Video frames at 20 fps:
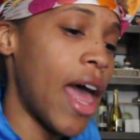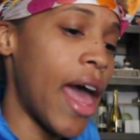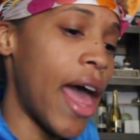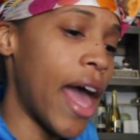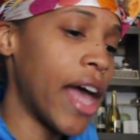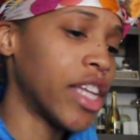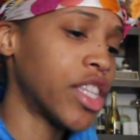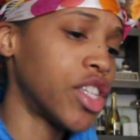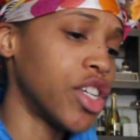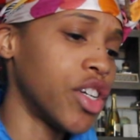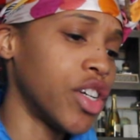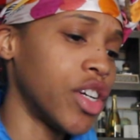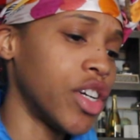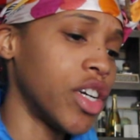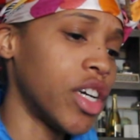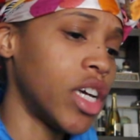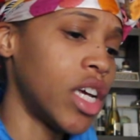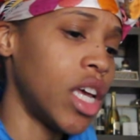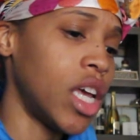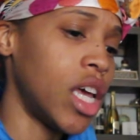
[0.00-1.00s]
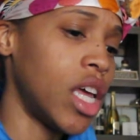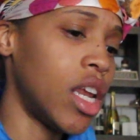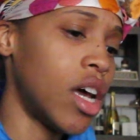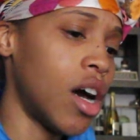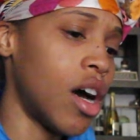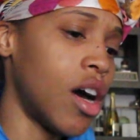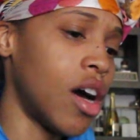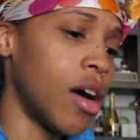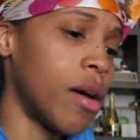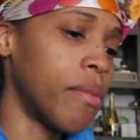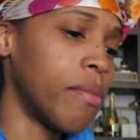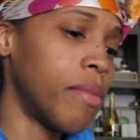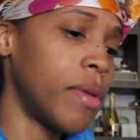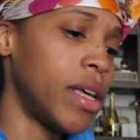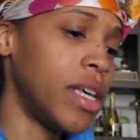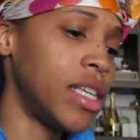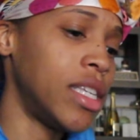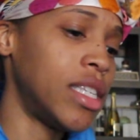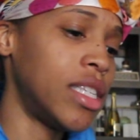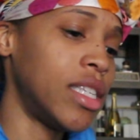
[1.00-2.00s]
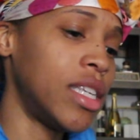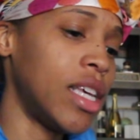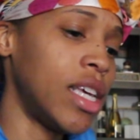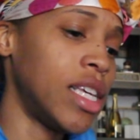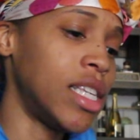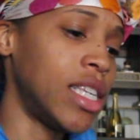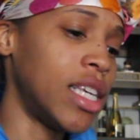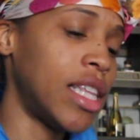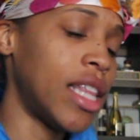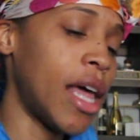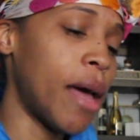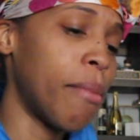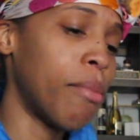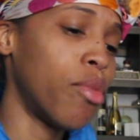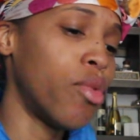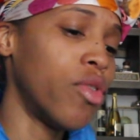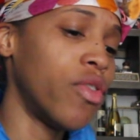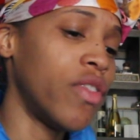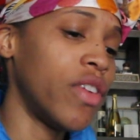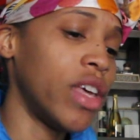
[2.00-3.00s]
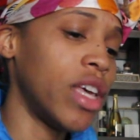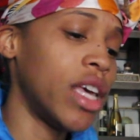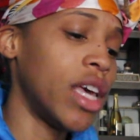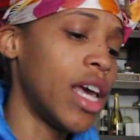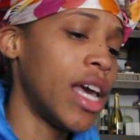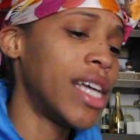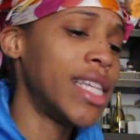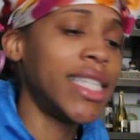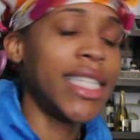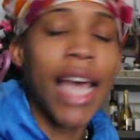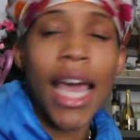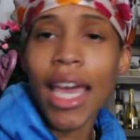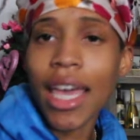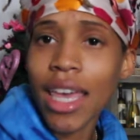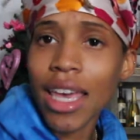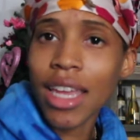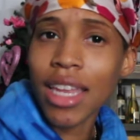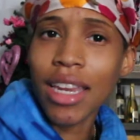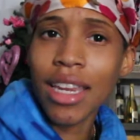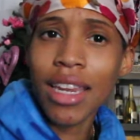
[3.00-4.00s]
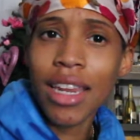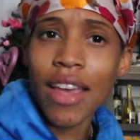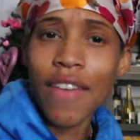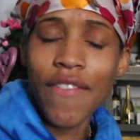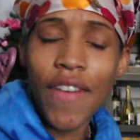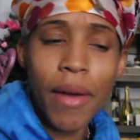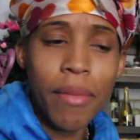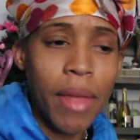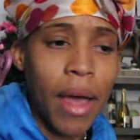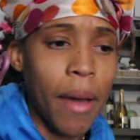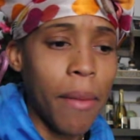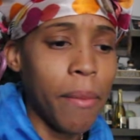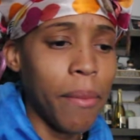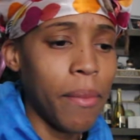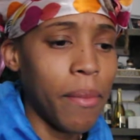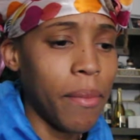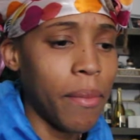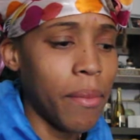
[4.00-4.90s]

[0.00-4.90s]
actor and um he's he's in that movie taken if i'm not